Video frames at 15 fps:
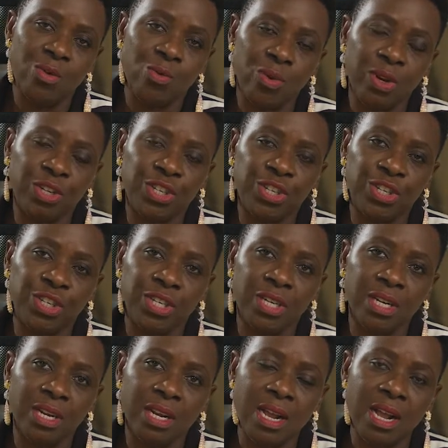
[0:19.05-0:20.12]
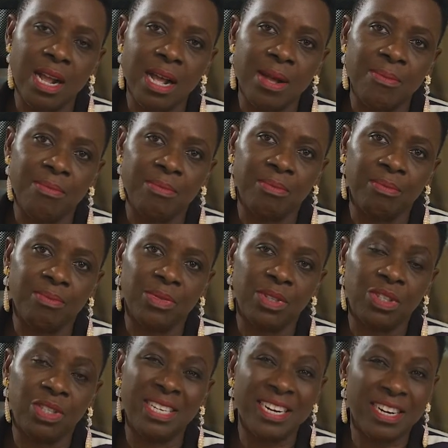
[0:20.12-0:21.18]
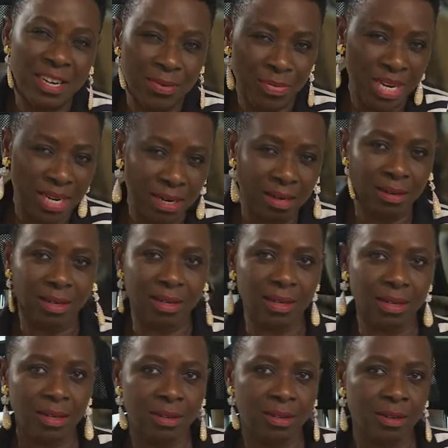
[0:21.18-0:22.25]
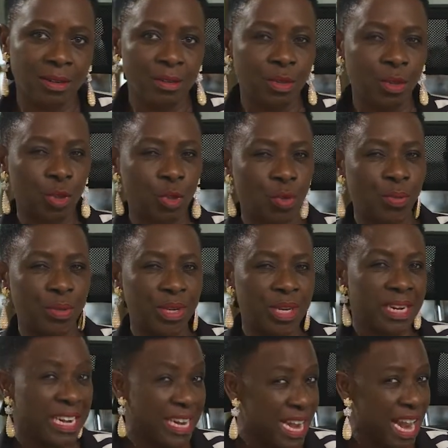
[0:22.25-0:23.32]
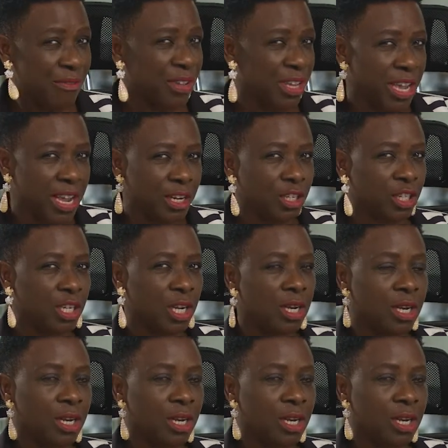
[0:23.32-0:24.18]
which terming to be navigation.